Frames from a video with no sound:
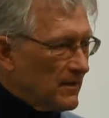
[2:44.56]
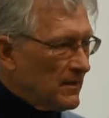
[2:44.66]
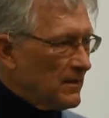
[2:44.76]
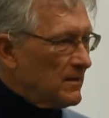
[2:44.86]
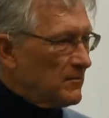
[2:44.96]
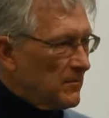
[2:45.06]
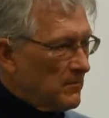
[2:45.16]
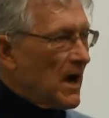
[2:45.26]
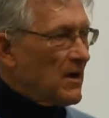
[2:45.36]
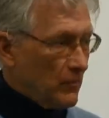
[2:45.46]

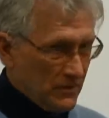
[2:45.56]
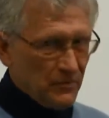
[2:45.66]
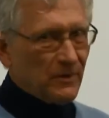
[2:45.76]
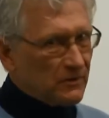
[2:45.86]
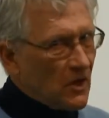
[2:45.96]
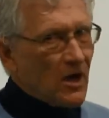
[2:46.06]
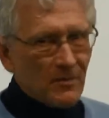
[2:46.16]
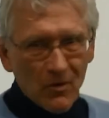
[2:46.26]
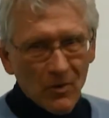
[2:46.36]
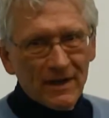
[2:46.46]
which we will talk
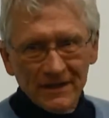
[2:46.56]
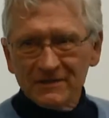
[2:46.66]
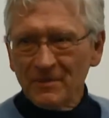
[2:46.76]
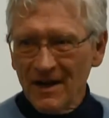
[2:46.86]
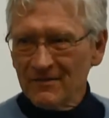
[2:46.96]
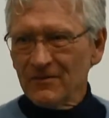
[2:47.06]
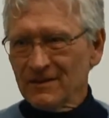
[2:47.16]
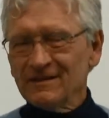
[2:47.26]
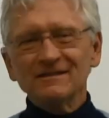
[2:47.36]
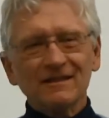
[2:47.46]
about what is
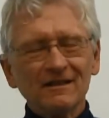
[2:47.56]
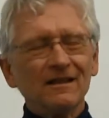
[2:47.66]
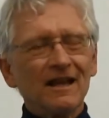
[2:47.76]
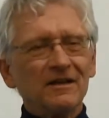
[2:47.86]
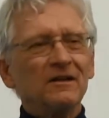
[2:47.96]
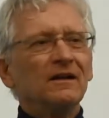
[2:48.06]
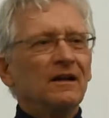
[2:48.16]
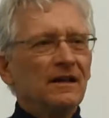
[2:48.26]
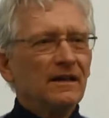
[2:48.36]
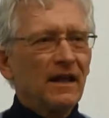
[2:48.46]
mindfulness a little later,
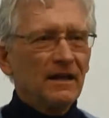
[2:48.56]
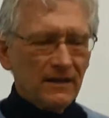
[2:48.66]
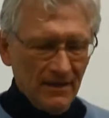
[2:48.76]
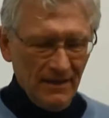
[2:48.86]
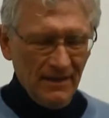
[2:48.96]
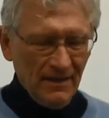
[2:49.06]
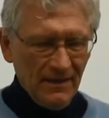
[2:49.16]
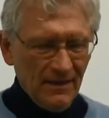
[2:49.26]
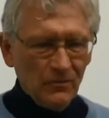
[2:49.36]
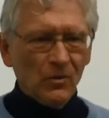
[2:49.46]
that
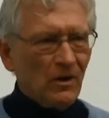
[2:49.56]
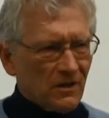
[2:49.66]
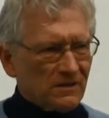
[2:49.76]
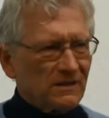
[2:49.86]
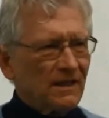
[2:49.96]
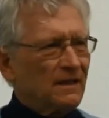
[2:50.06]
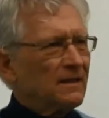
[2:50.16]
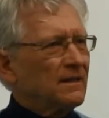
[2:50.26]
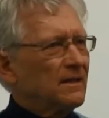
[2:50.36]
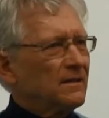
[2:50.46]
it works, and
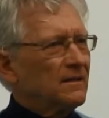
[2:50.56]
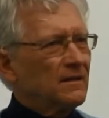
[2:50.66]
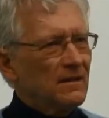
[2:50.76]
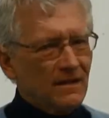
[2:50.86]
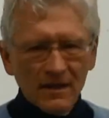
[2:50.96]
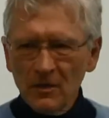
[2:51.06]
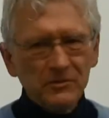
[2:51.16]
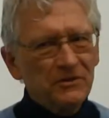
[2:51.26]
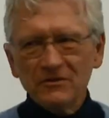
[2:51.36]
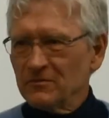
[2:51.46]
it
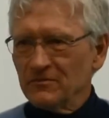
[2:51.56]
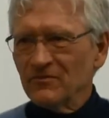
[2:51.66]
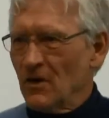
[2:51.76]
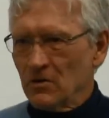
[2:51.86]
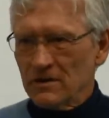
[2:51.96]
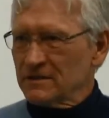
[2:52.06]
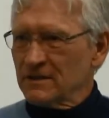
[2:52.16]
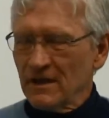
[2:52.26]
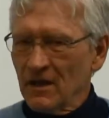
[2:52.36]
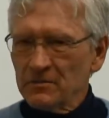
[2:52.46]
helps you
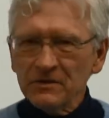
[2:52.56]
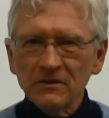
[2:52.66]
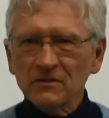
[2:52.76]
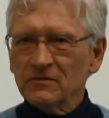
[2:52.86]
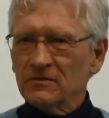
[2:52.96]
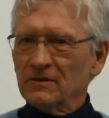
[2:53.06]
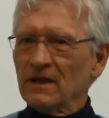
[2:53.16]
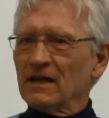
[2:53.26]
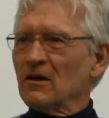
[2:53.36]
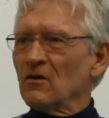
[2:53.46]
focus and helps you
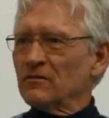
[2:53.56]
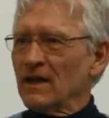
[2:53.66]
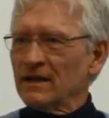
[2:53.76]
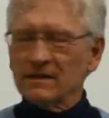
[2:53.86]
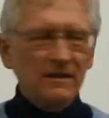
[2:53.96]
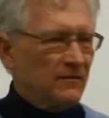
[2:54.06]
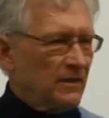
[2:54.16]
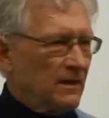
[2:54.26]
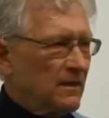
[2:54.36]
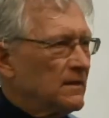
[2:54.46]
let go of
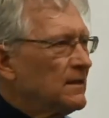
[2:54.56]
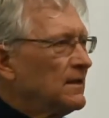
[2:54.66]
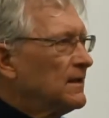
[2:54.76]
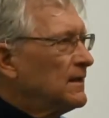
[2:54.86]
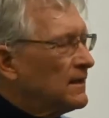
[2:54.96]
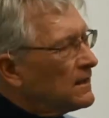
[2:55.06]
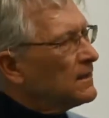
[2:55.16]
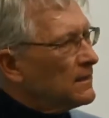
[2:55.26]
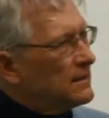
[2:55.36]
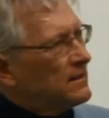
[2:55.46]
negativity, and
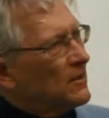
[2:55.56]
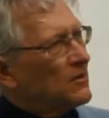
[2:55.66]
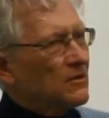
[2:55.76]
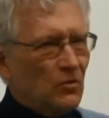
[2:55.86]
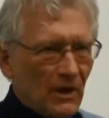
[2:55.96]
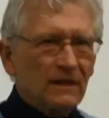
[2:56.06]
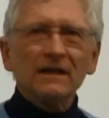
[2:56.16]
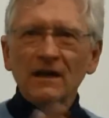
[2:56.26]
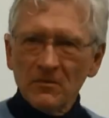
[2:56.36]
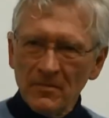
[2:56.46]
you know, to
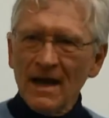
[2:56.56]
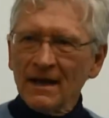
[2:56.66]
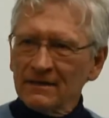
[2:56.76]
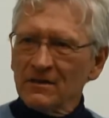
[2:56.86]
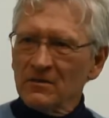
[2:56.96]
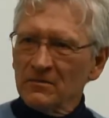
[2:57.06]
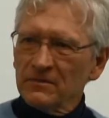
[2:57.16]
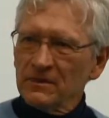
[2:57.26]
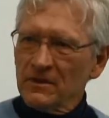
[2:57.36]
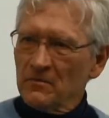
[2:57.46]
quickly come back to
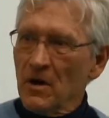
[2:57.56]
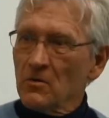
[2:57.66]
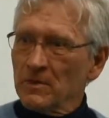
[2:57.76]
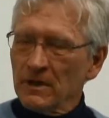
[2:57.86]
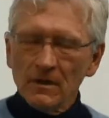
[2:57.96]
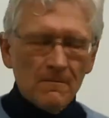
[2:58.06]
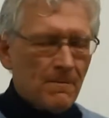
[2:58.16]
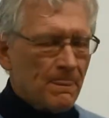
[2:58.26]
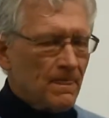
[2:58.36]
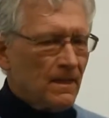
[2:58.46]
the moment.
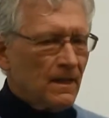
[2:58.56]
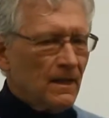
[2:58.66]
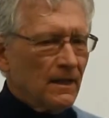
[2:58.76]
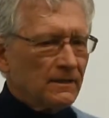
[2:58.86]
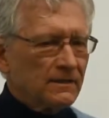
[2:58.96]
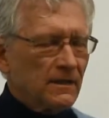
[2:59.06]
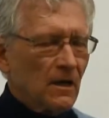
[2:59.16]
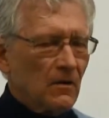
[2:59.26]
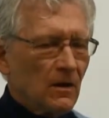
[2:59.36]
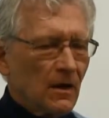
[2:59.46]
And
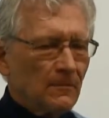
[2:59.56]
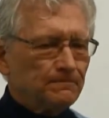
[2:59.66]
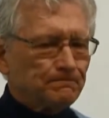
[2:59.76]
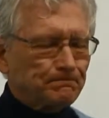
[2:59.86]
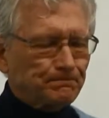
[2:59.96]
so